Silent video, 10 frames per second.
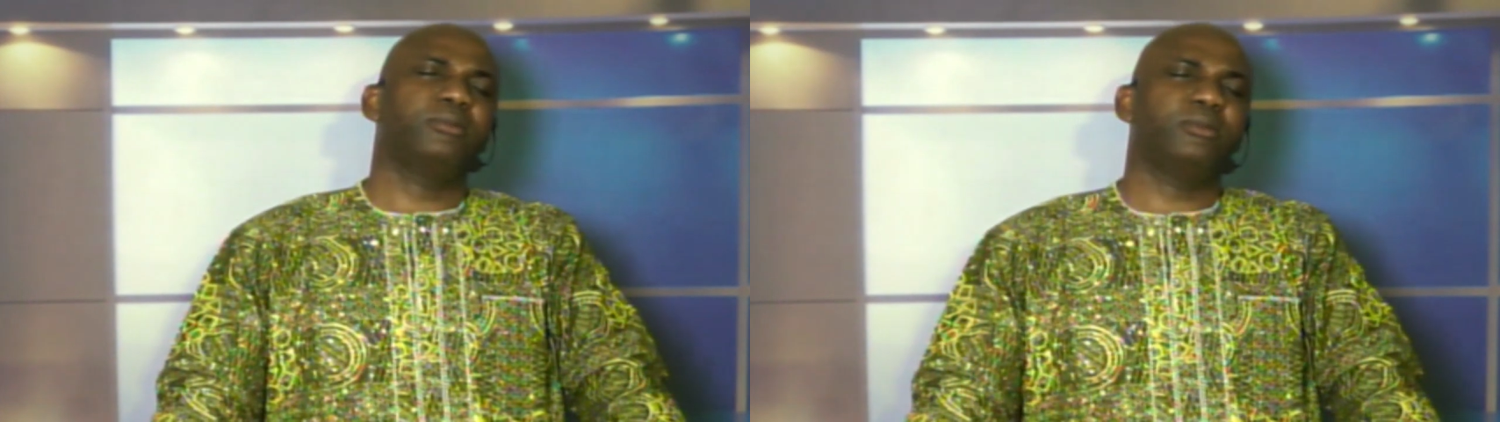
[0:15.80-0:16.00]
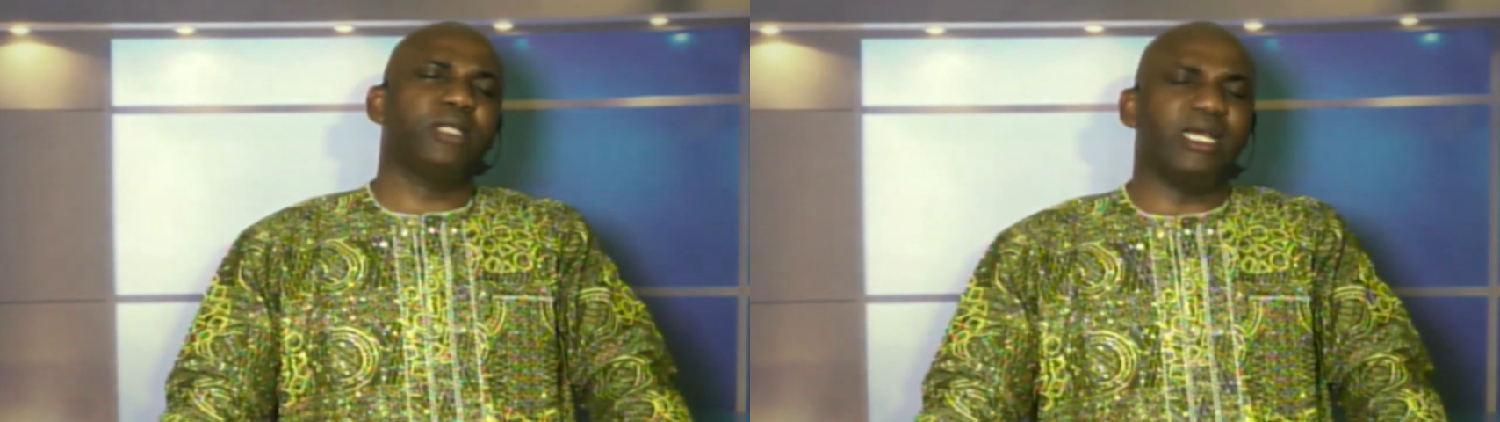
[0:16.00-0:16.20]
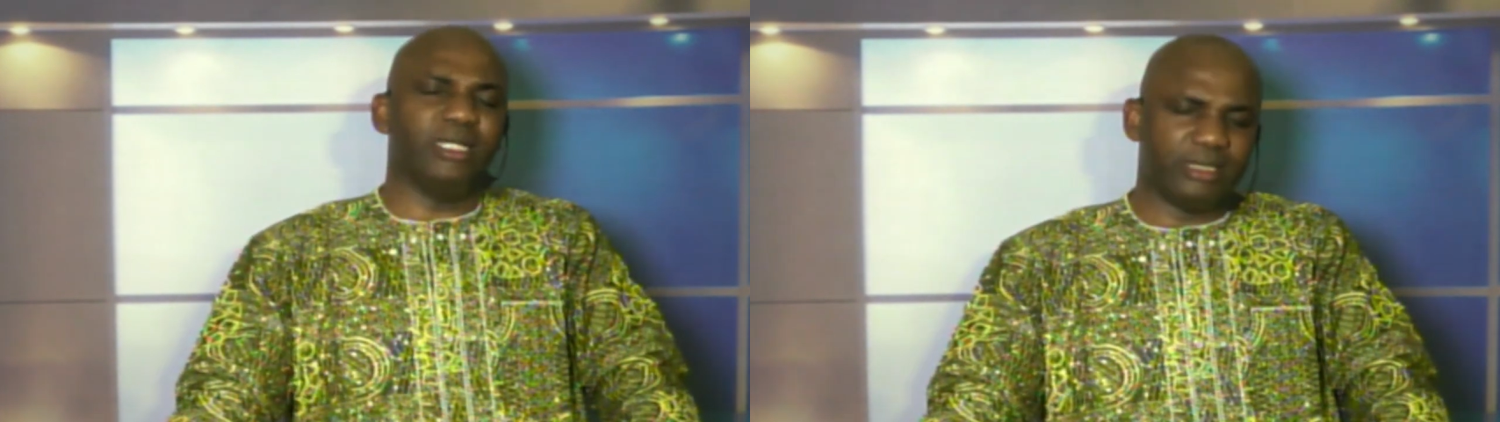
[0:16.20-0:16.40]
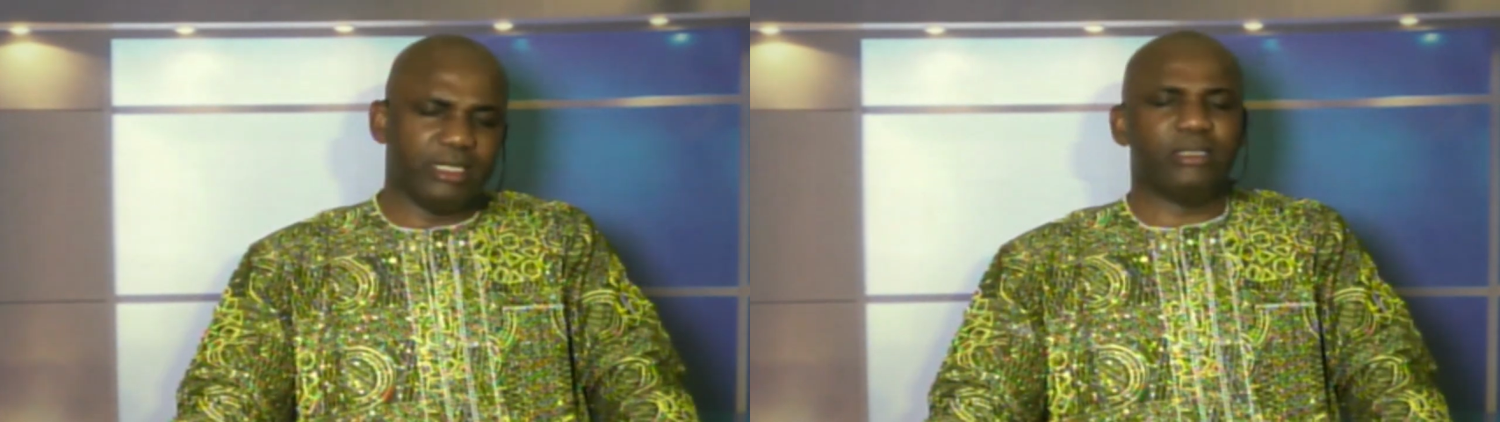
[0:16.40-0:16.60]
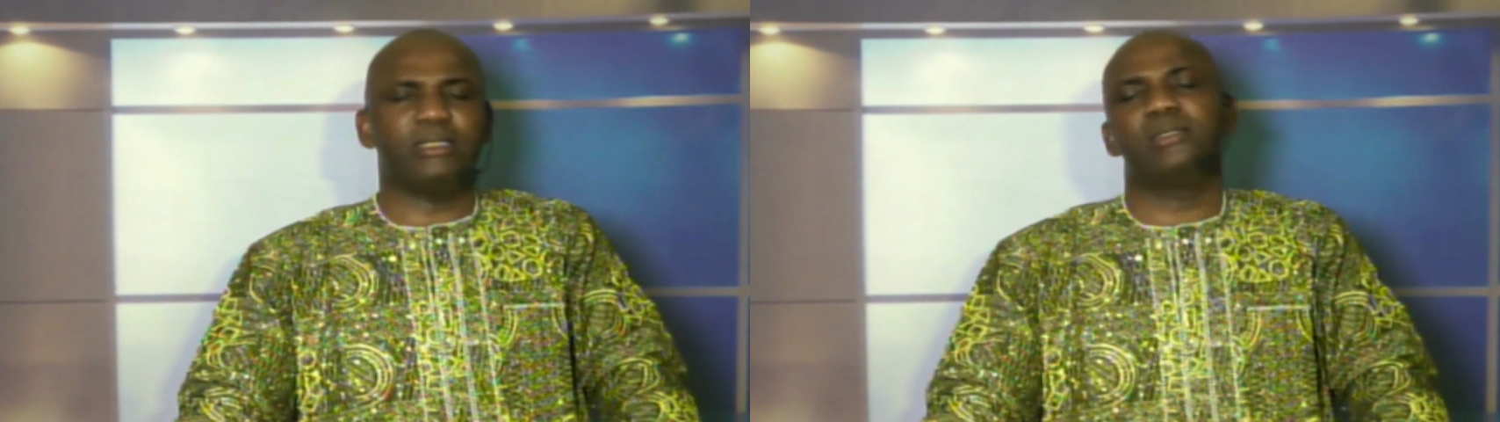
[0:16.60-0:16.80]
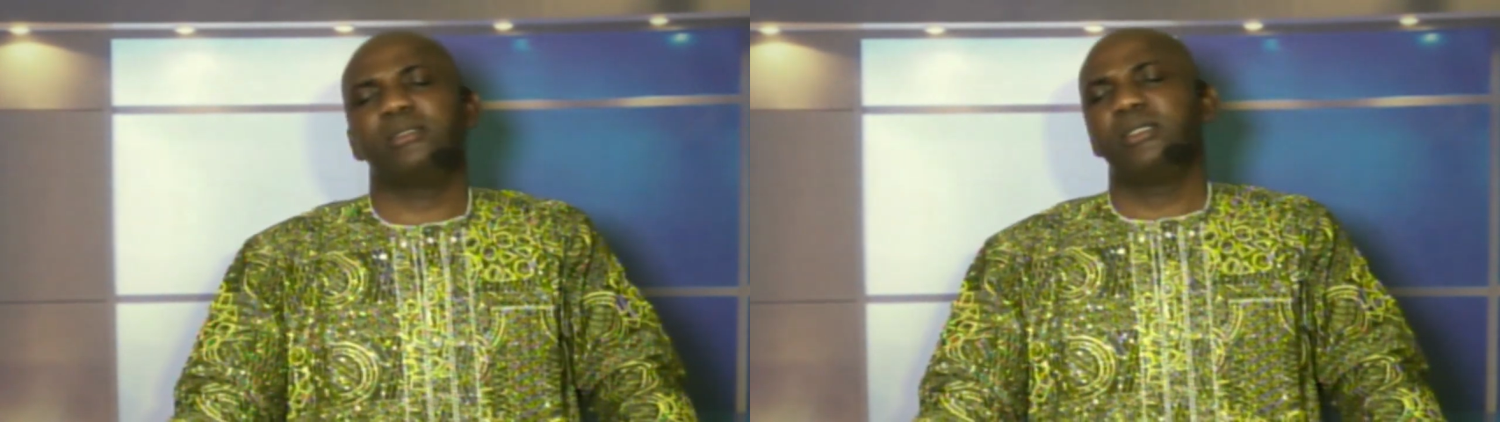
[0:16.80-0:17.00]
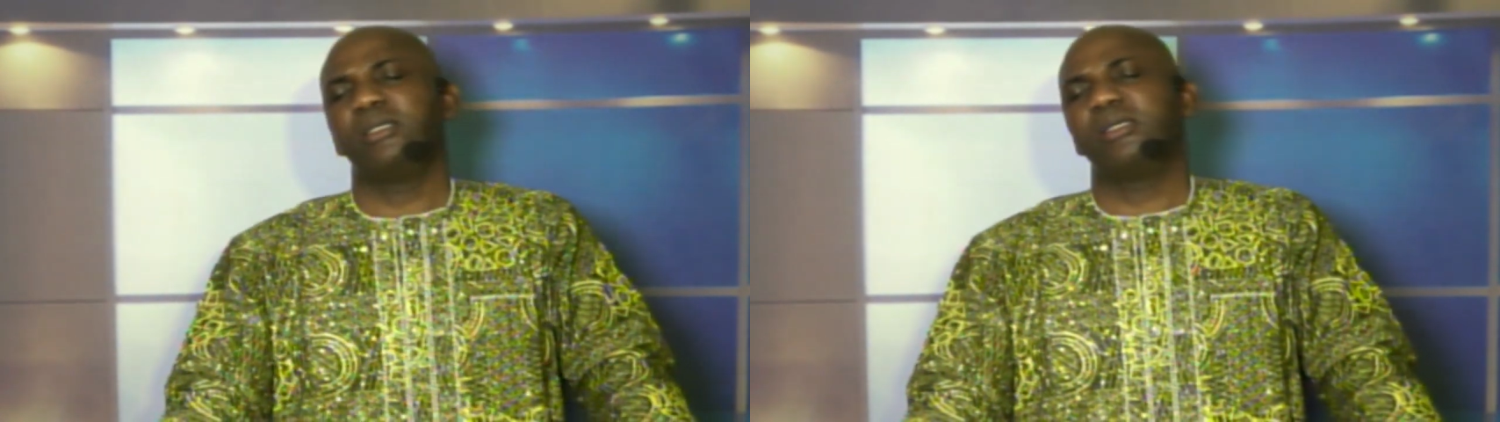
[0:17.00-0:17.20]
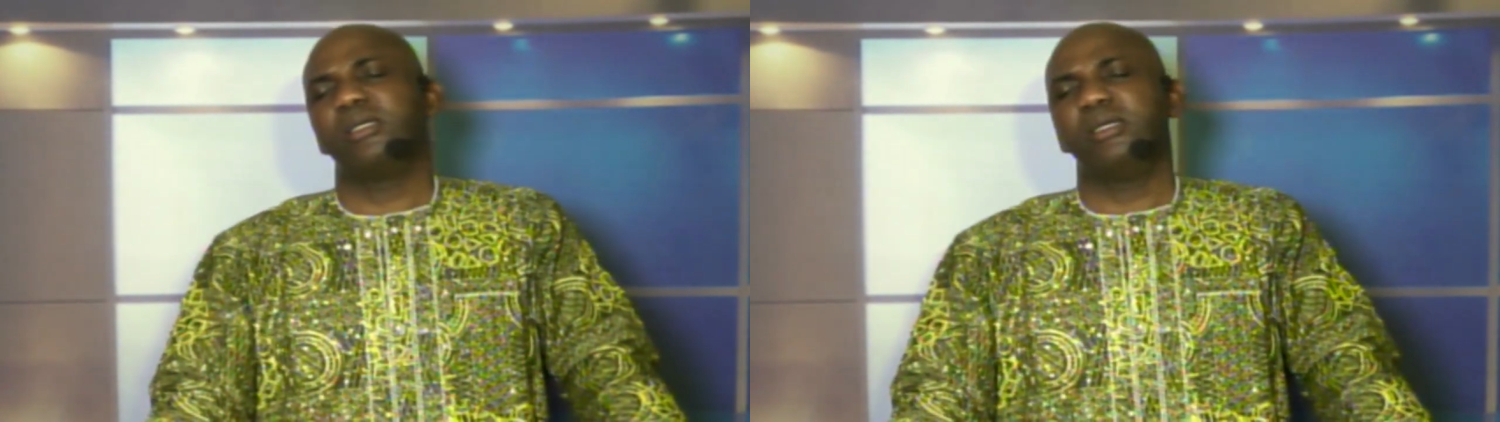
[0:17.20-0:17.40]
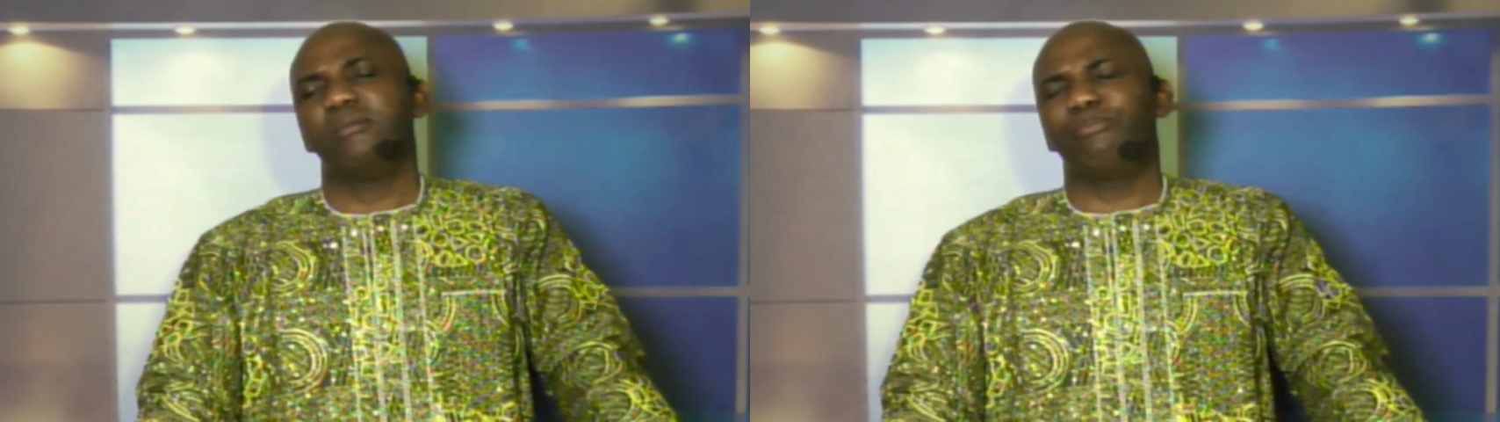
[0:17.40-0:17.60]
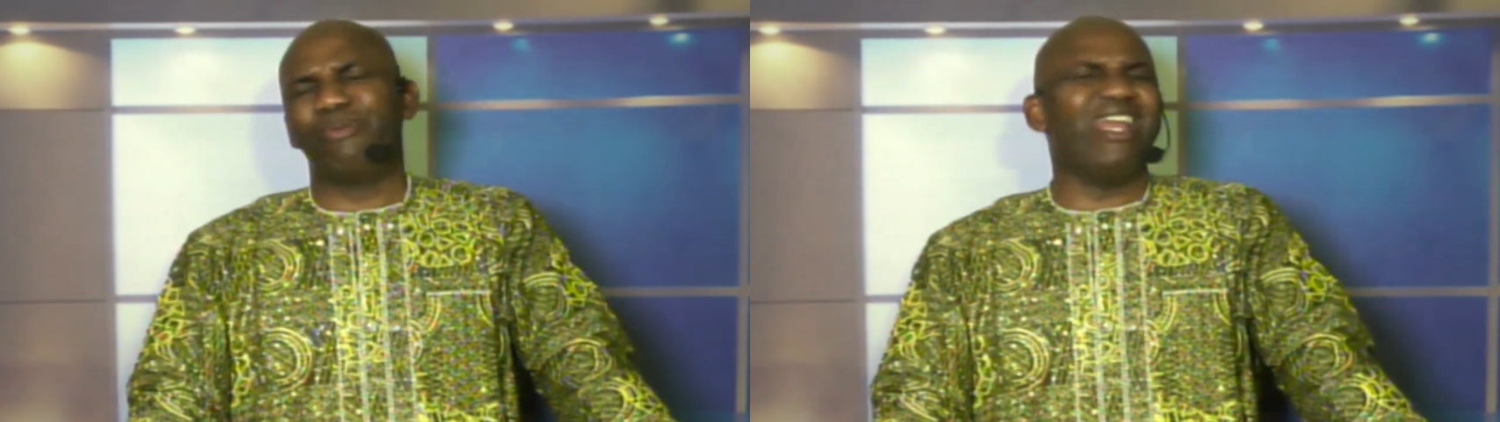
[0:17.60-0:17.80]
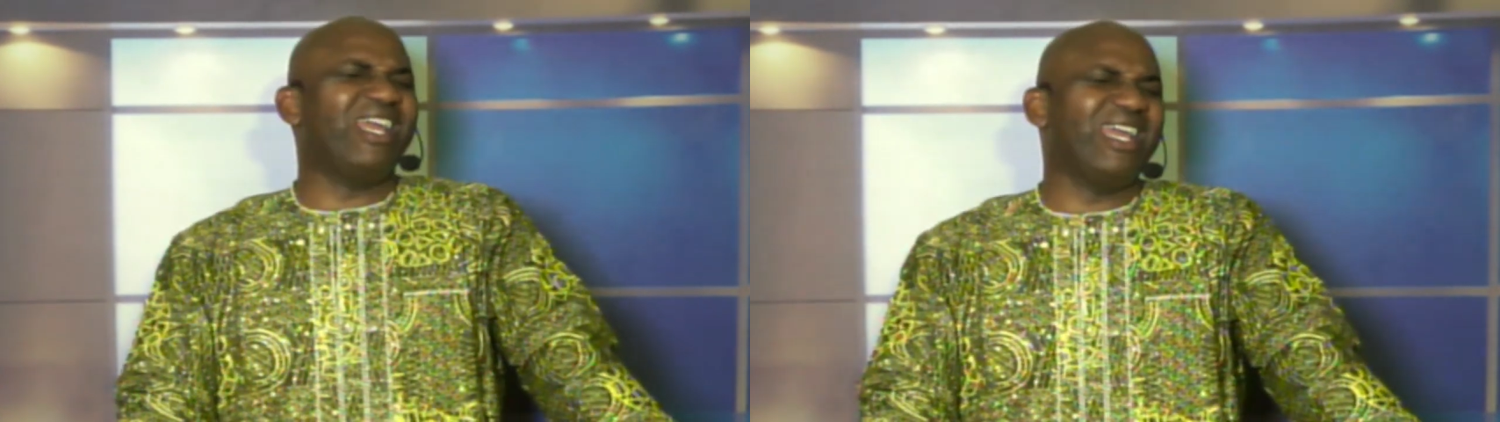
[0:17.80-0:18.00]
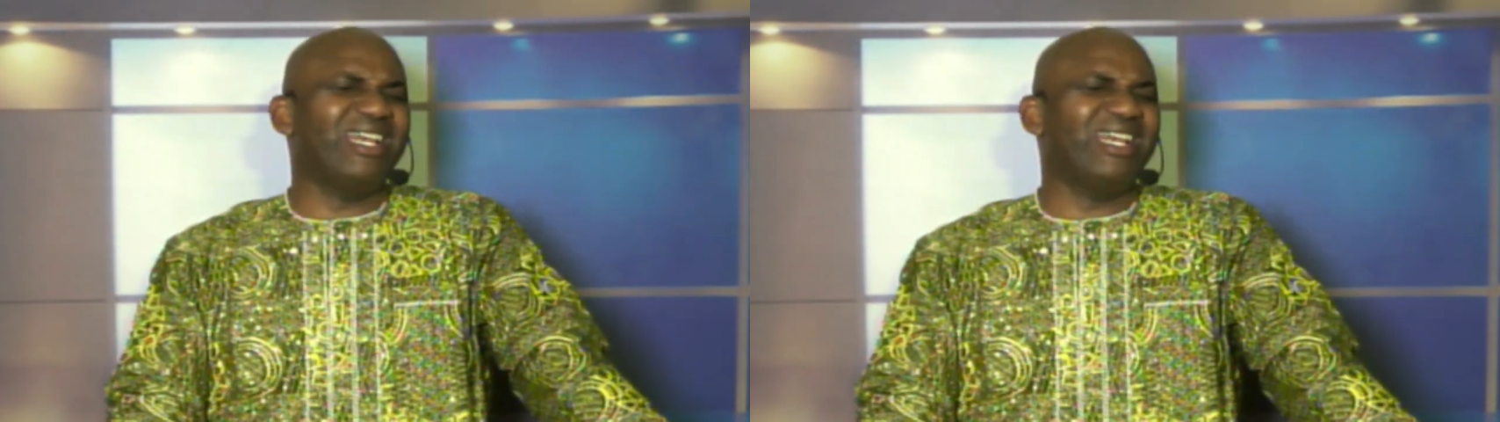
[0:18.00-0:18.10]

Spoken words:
That is it. Pray